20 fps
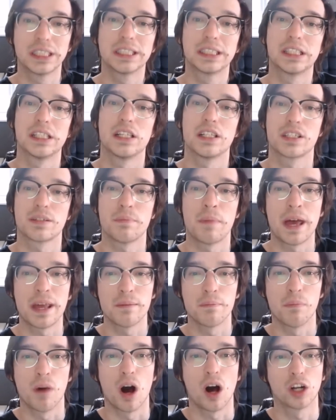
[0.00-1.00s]
and his men
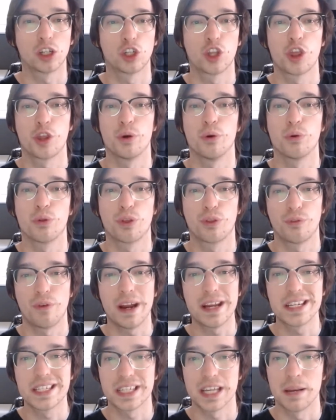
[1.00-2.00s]
marched through
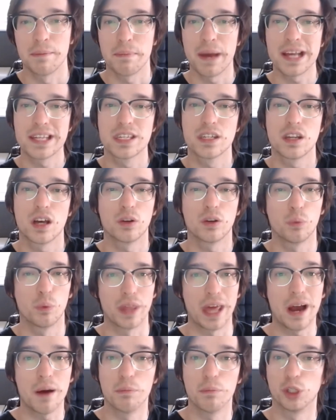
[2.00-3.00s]
Thrace and Macedon
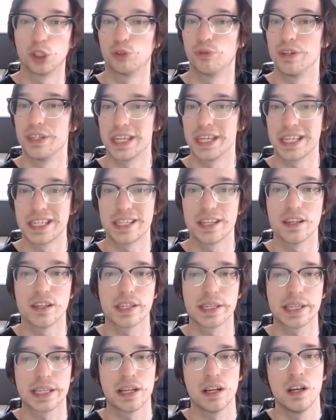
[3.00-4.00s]
without much
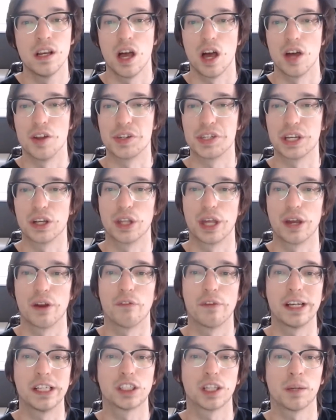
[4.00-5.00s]
resistance until they
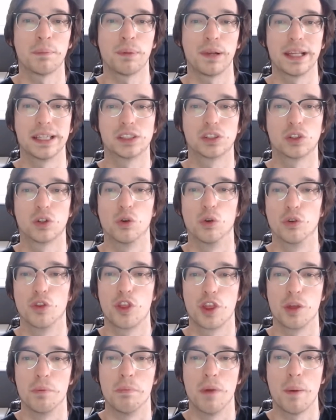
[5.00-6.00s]
reached a place called
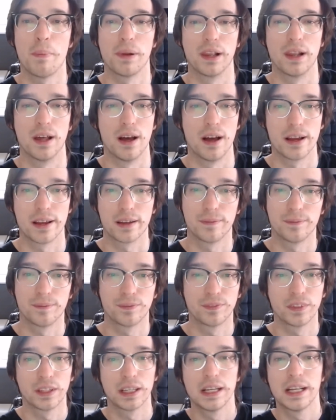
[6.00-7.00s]
Thermopylae.
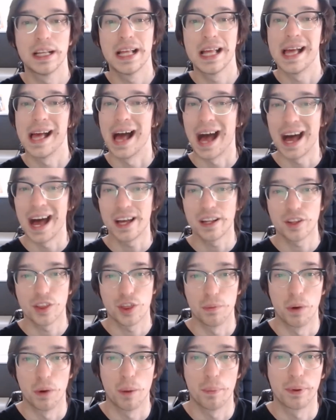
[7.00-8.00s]
At
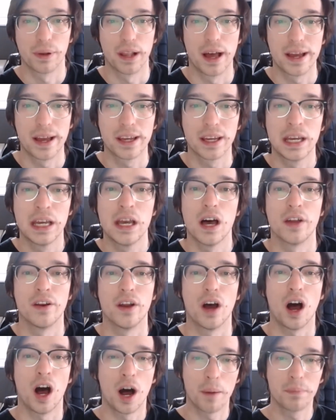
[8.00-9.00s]
Thermopylae, an
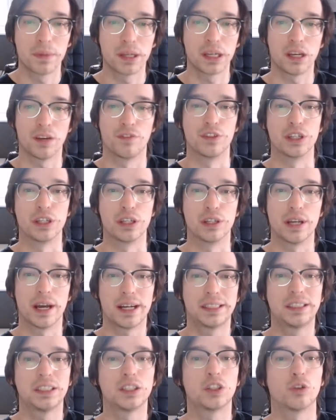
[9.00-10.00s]
army of the
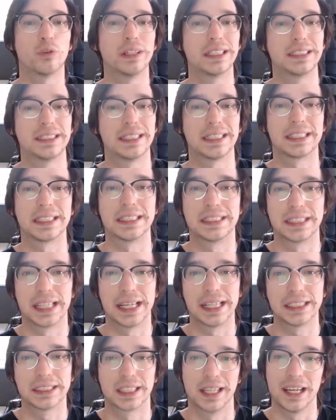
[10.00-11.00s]
united Greek
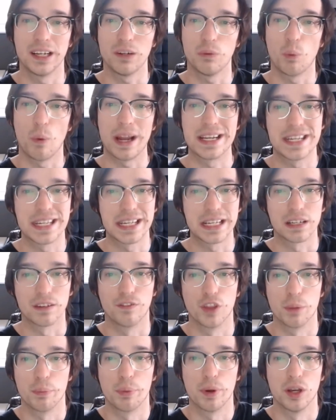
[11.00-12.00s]
city-states lay waiting for the
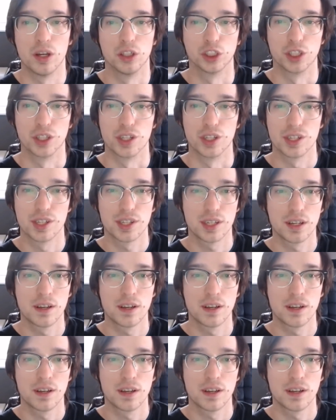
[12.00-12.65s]
Persians.